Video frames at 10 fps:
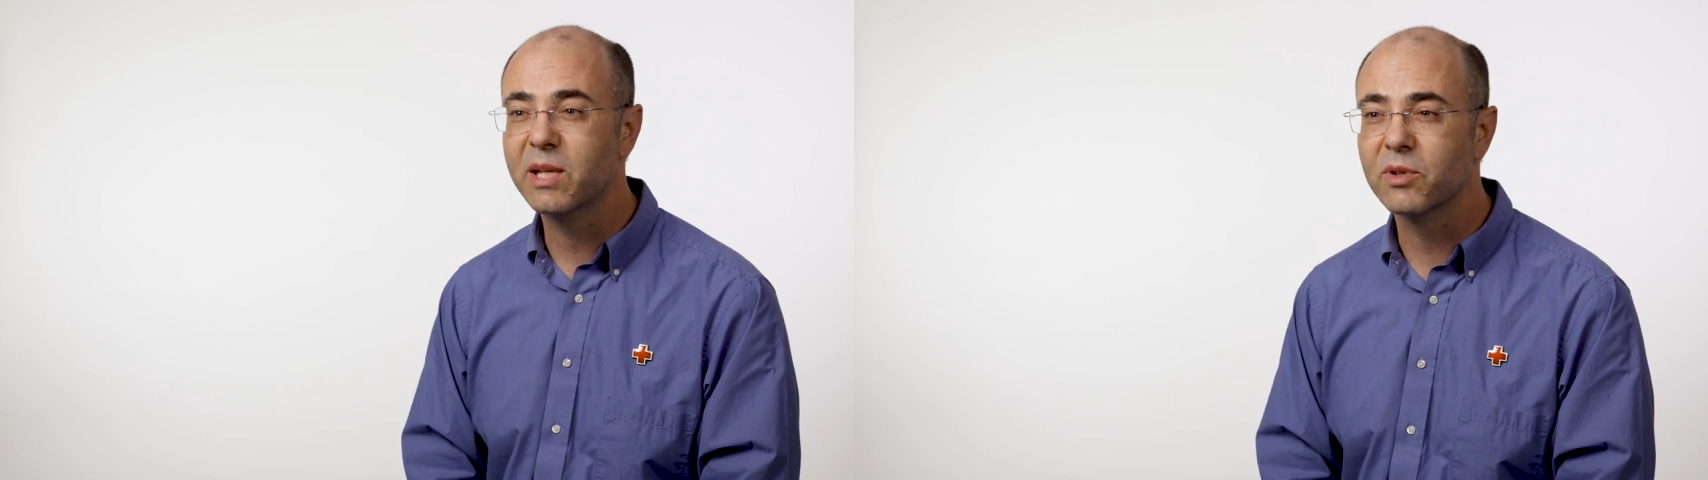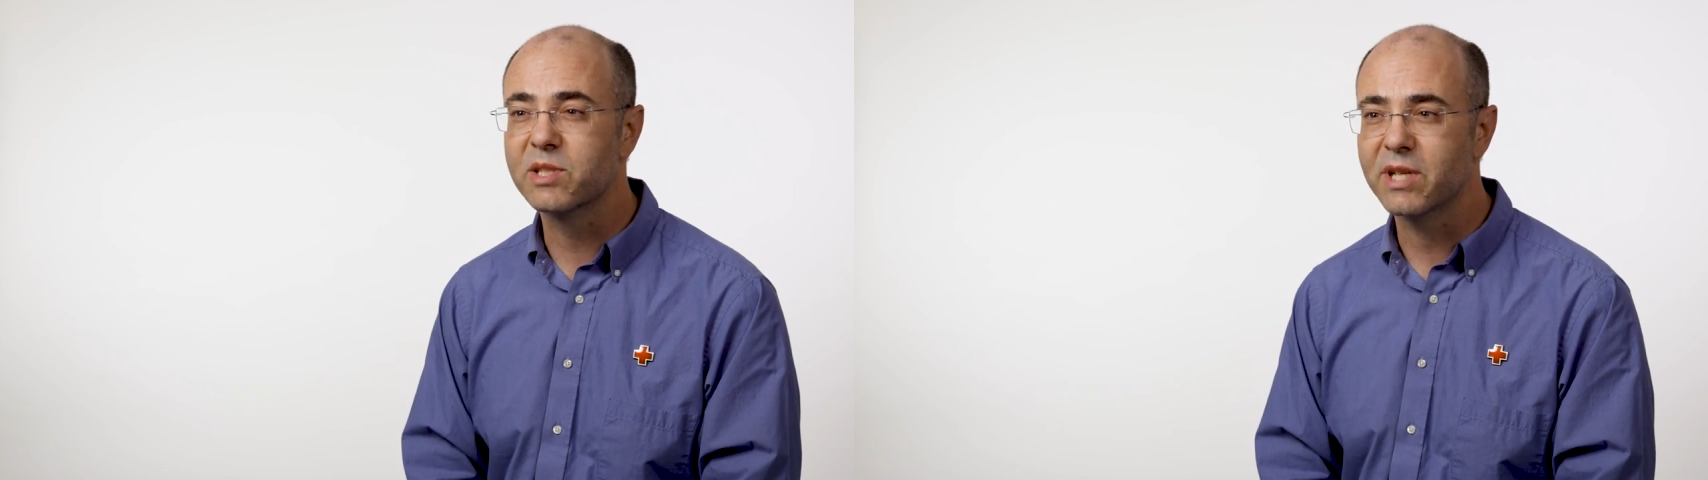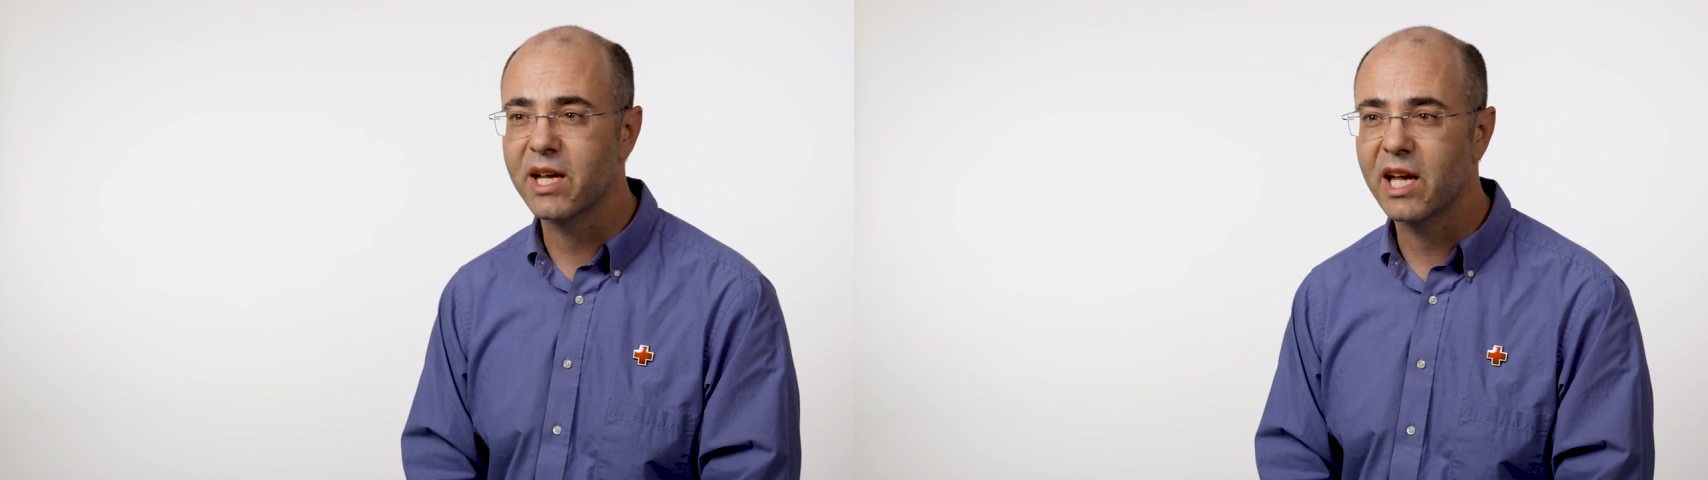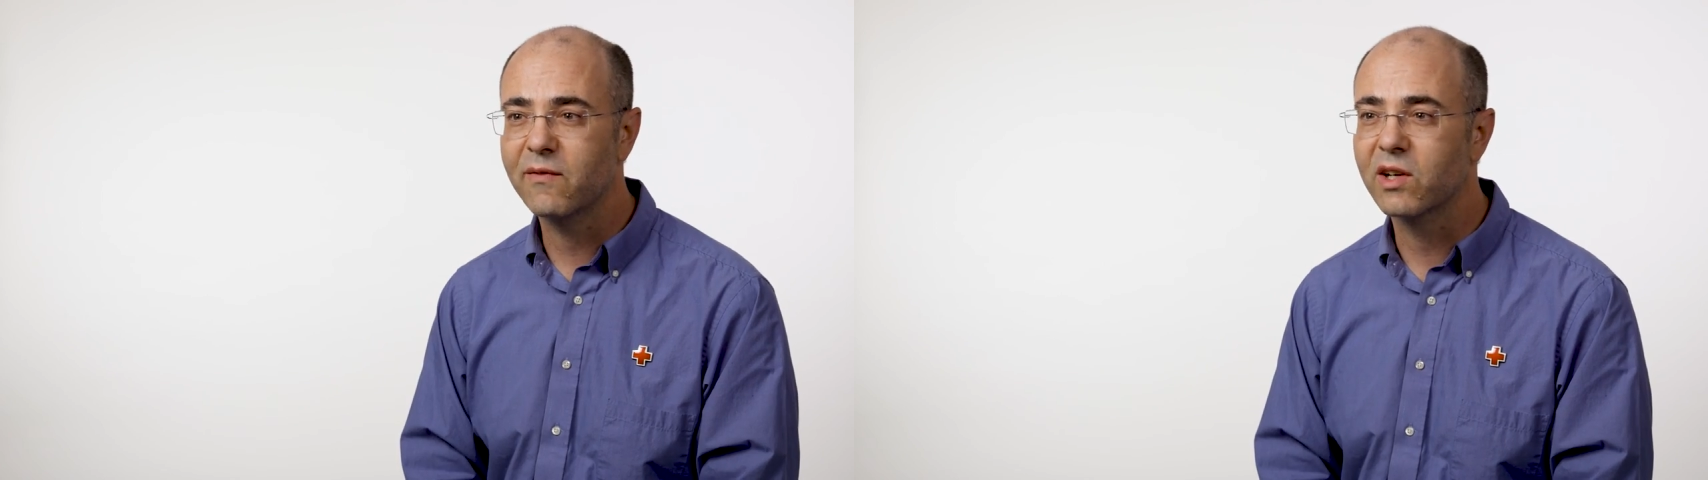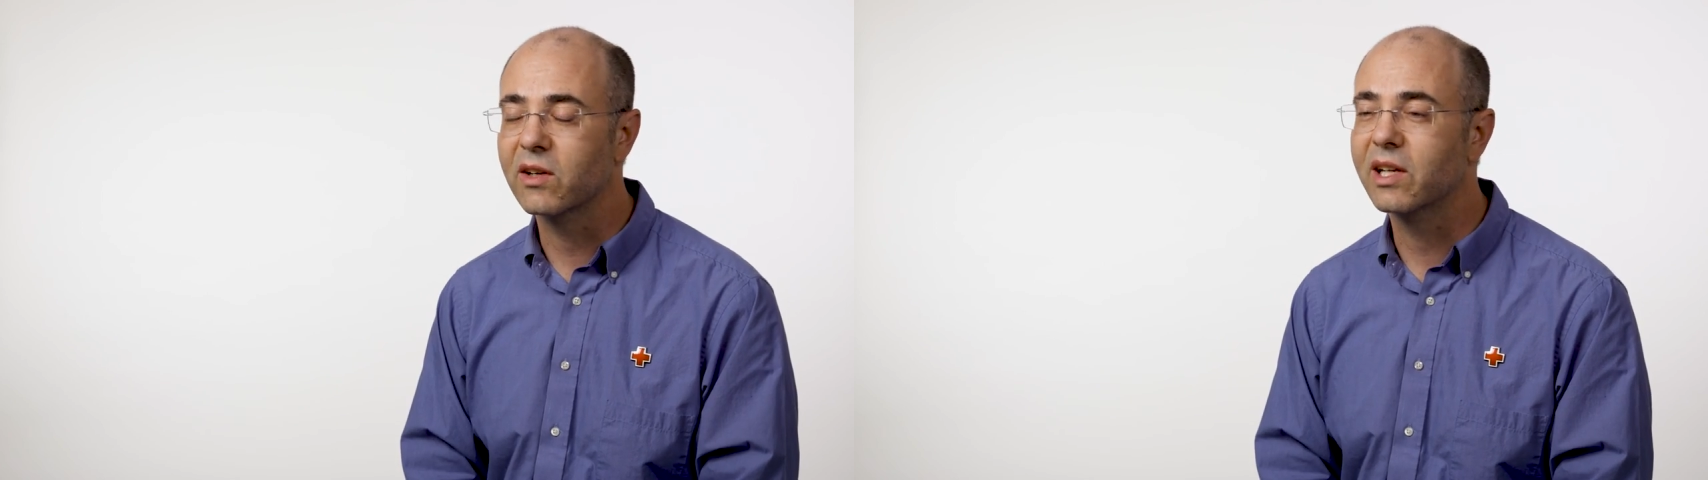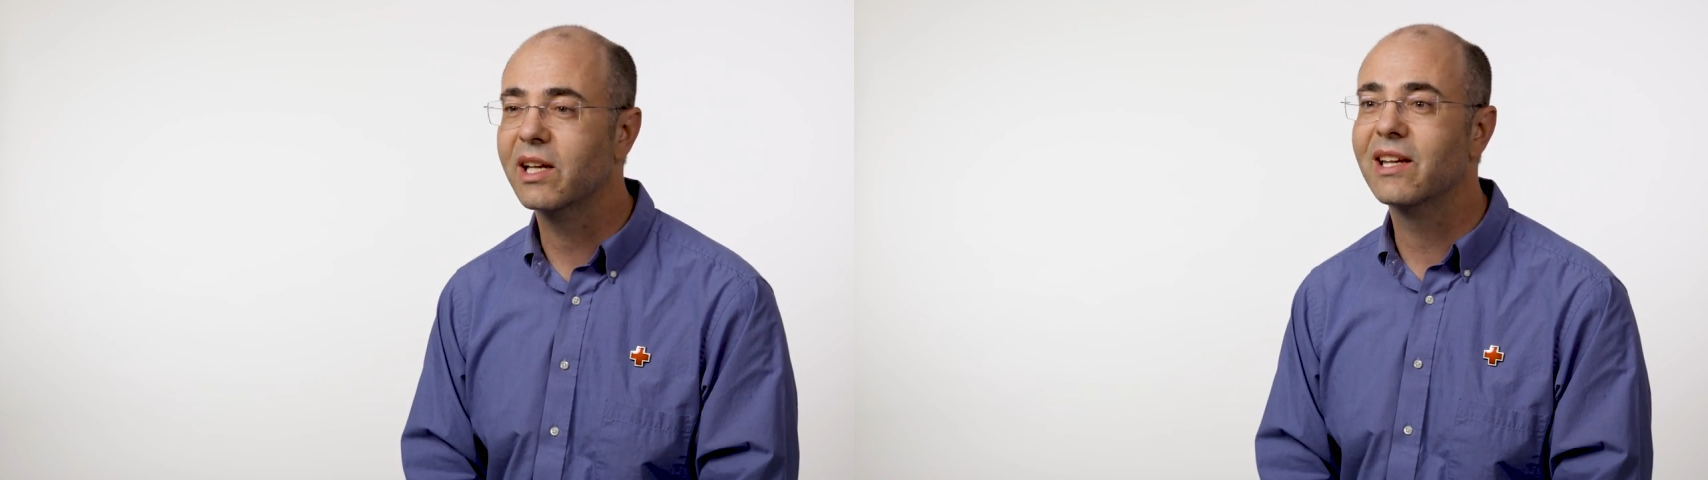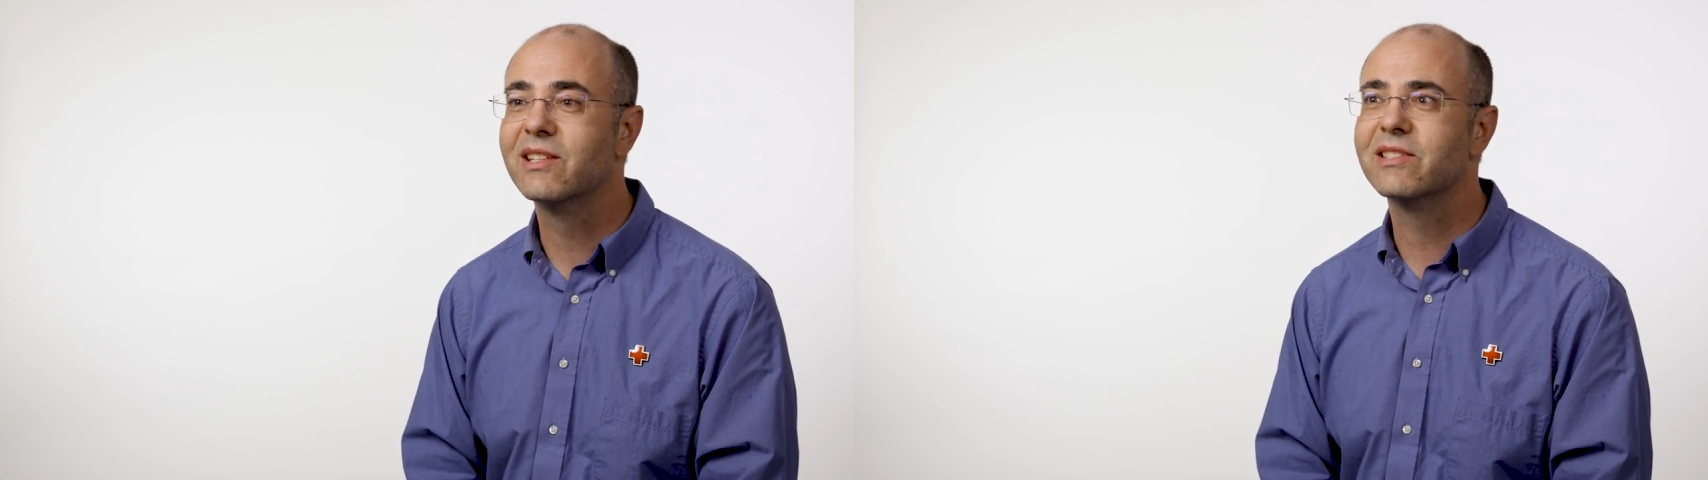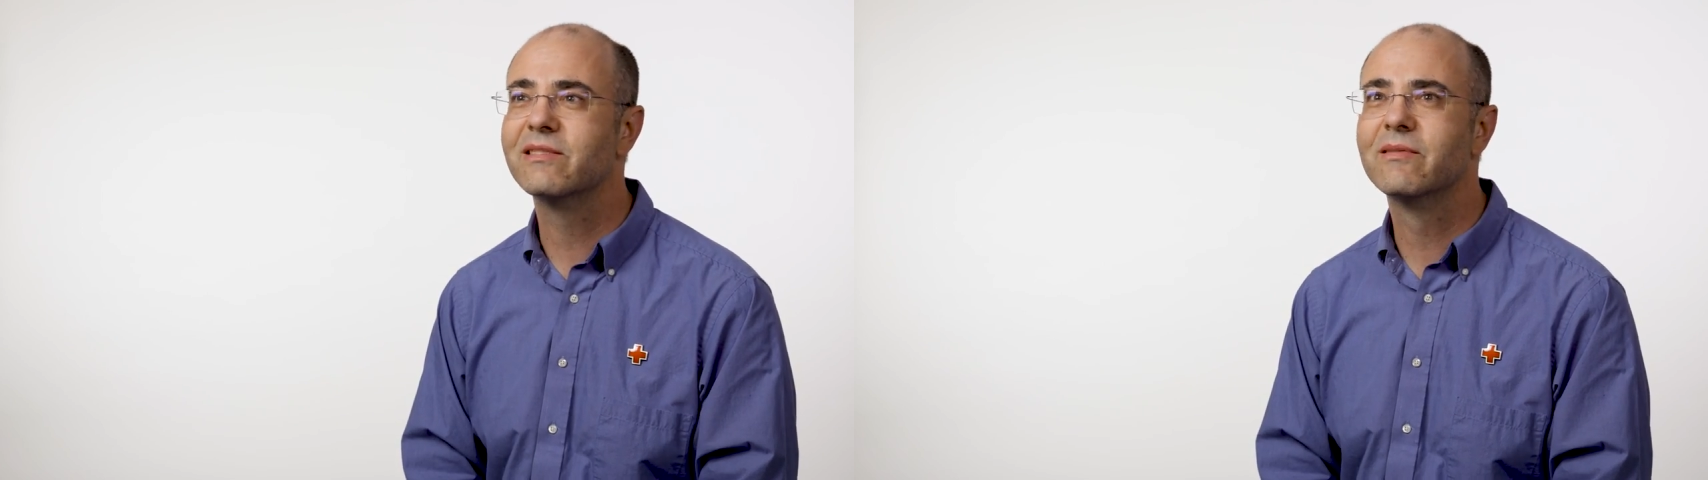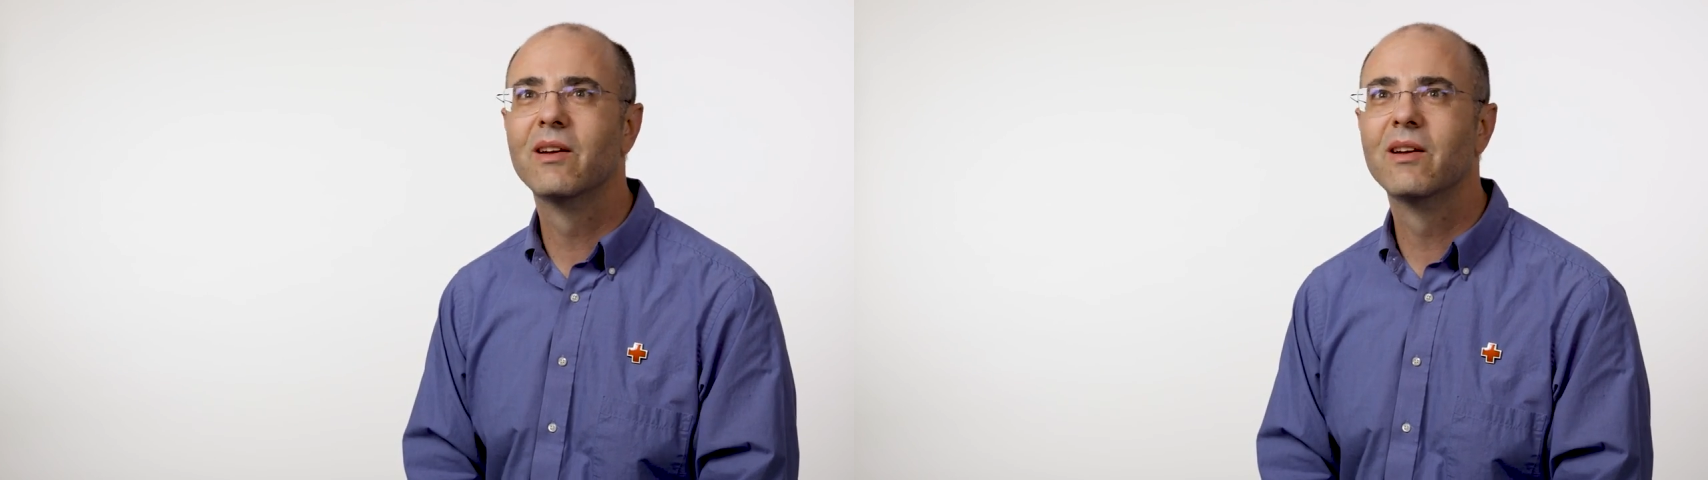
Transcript: people's behavior is